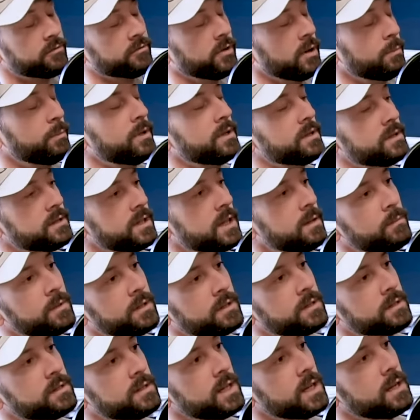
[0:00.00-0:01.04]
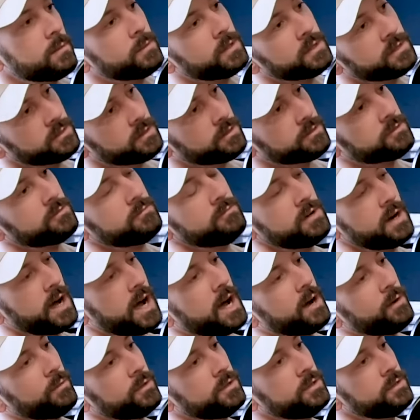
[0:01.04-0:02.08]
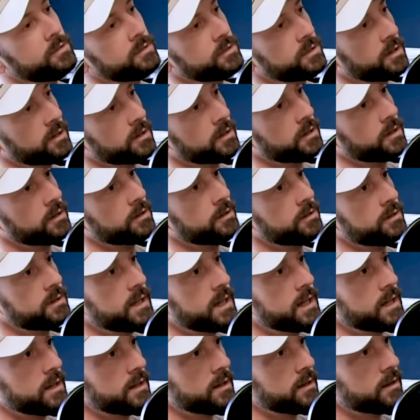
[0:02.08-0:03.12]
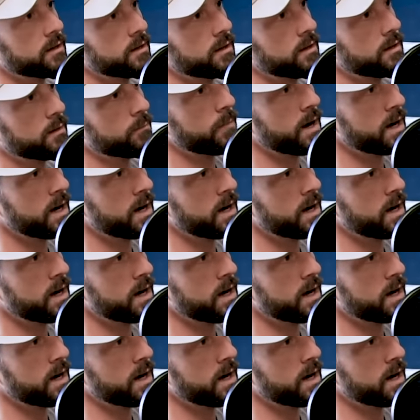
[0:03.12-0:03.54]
a flippant statement to say, but it's also not when you start understanding the